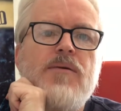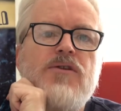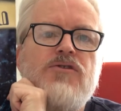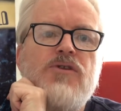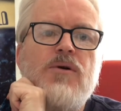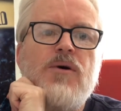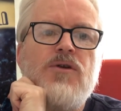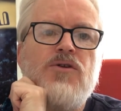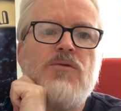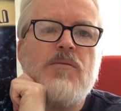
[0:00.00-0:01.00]
So I
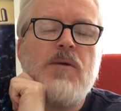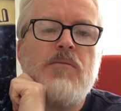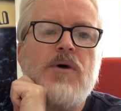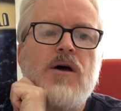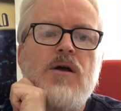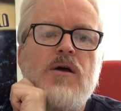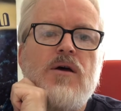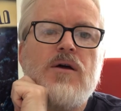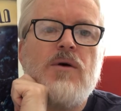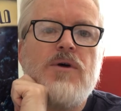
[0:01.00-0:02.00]
do remember
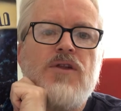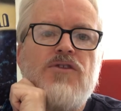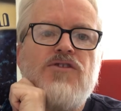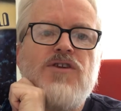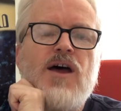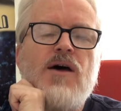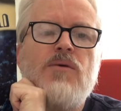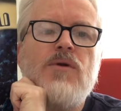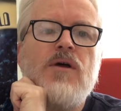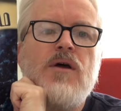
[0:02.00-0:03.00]
going into town,